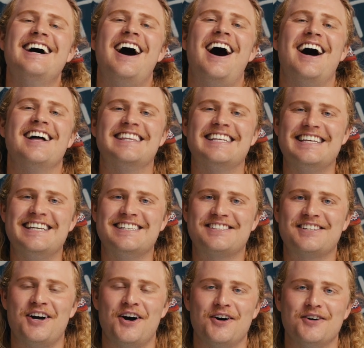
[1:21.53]
on the
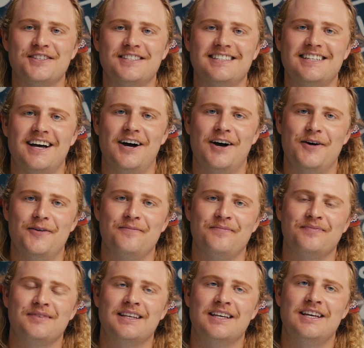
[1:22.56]
East Coast,
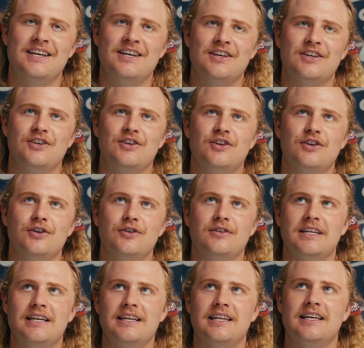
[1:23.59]
Hugh,
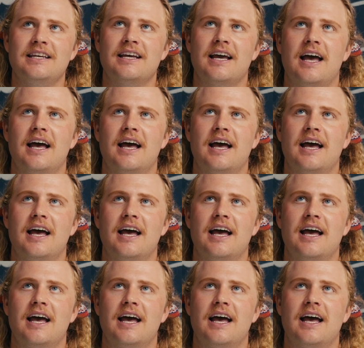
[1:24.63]
Nini,